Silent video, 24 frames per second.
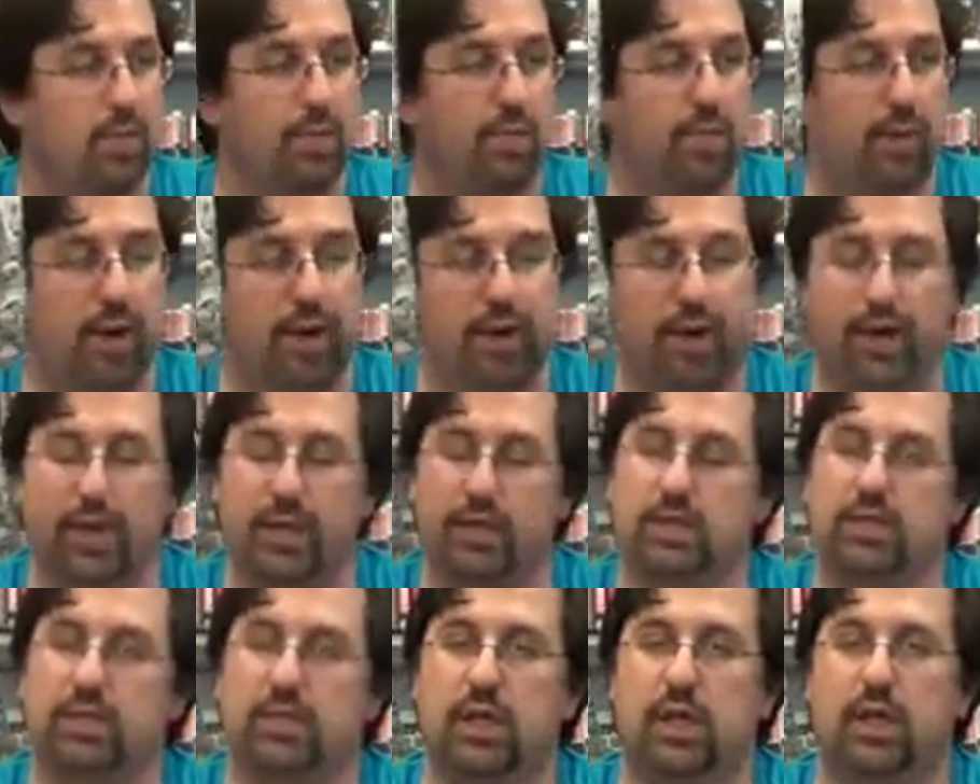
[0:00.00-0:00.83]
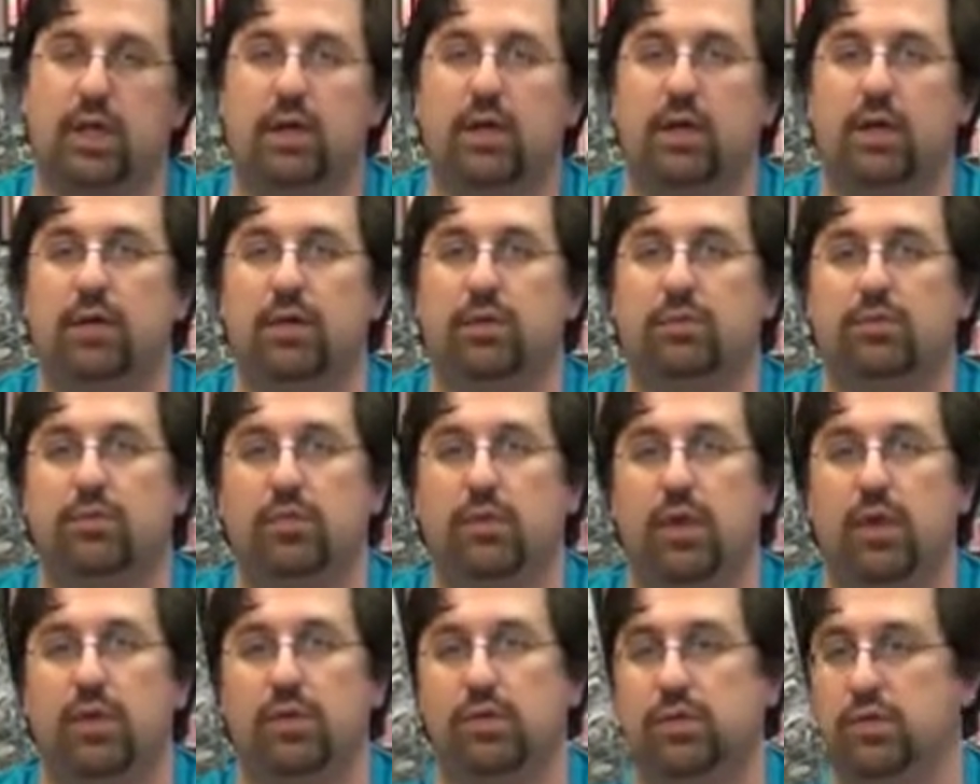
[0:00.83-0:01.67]
But it's a
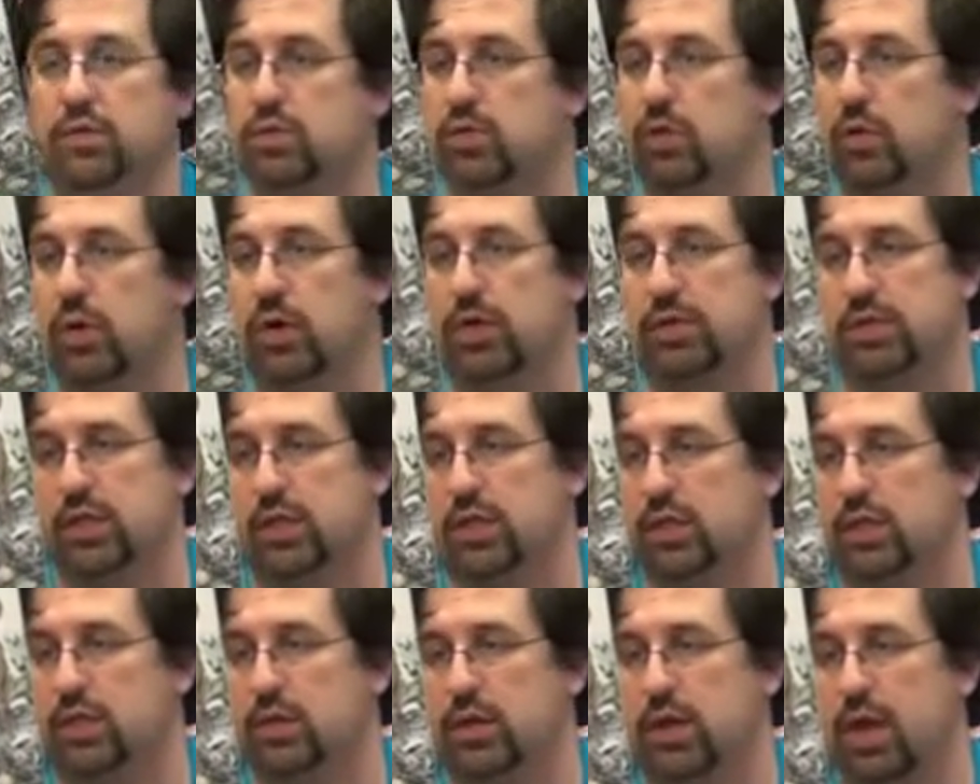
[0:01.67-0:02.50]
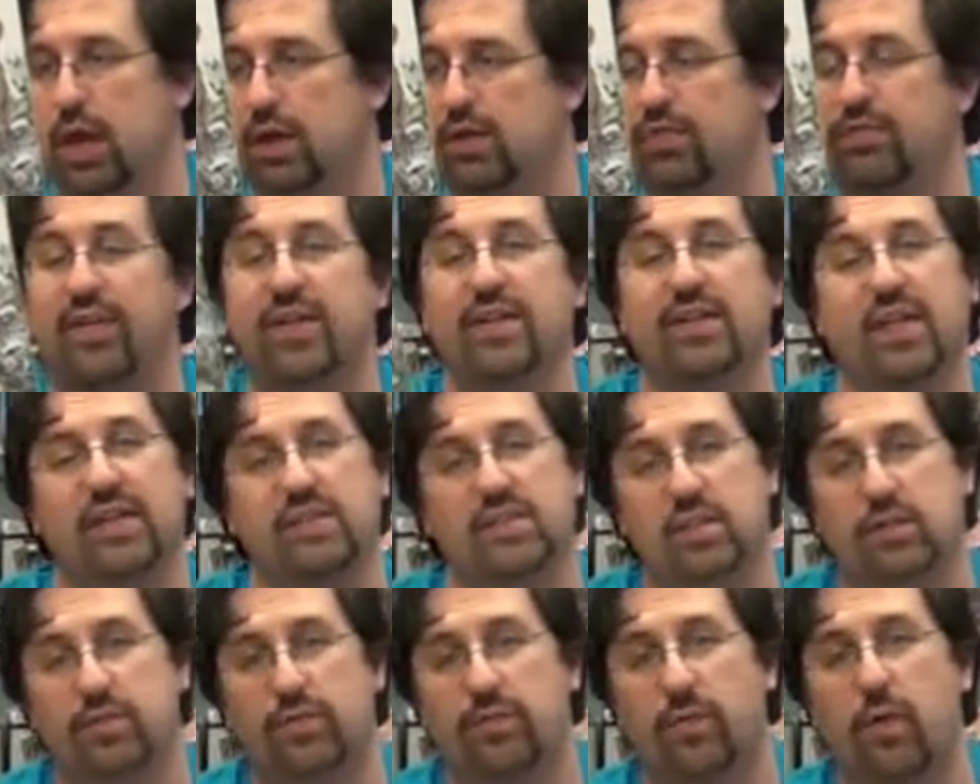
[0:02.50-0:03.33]
kind of
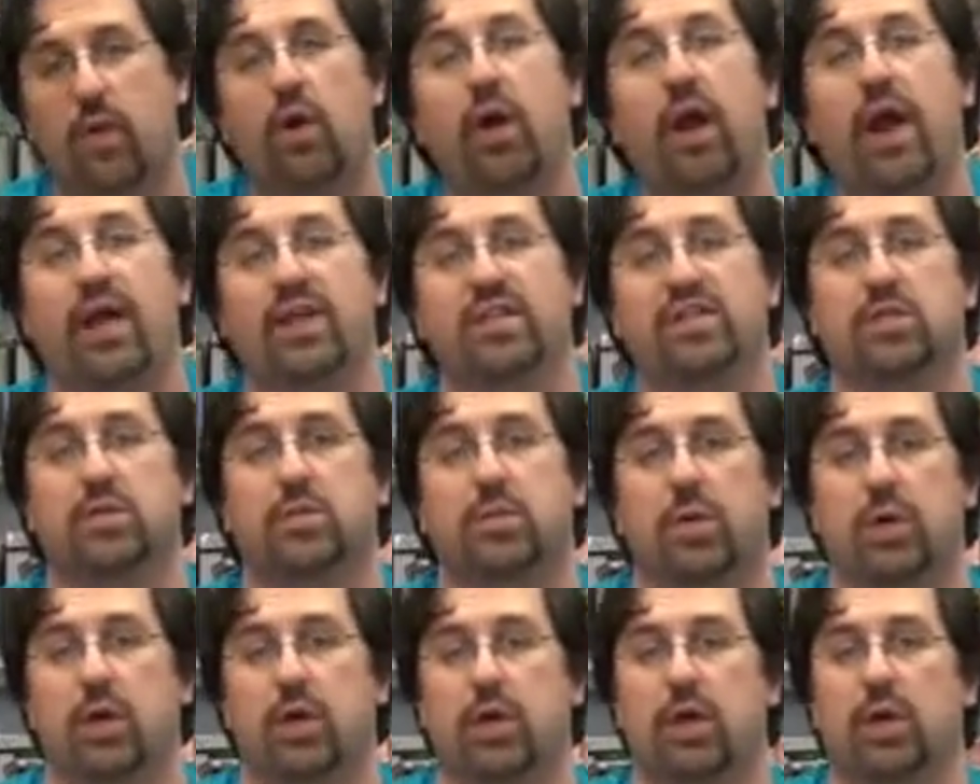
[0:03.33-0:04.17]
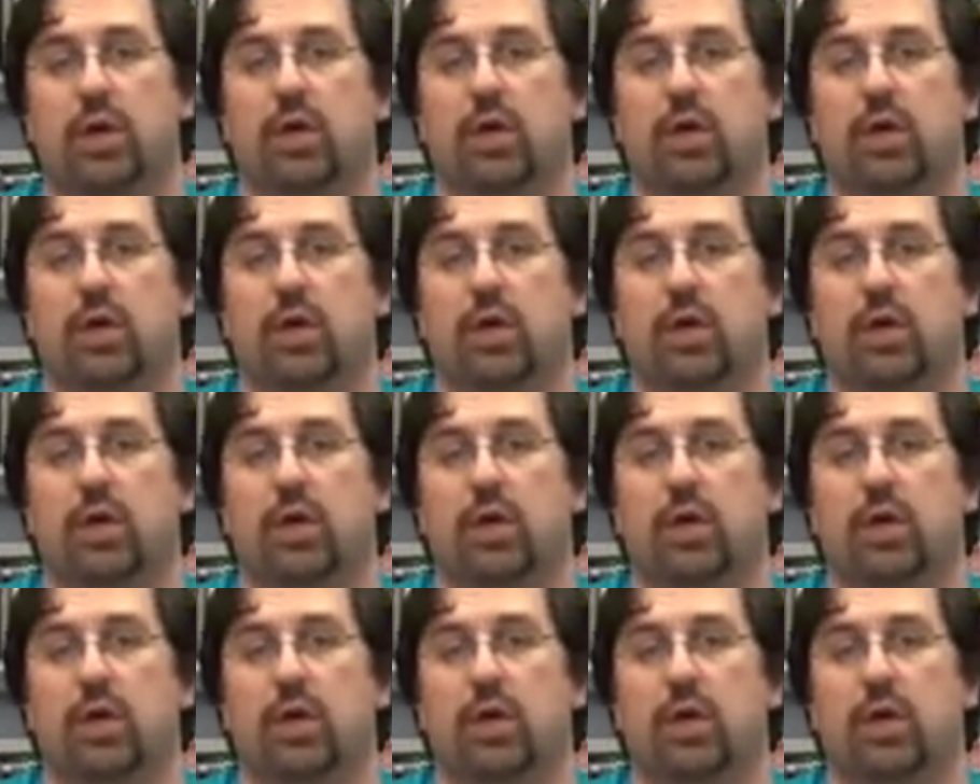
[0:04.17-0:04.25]
Fantastic Four-esque book,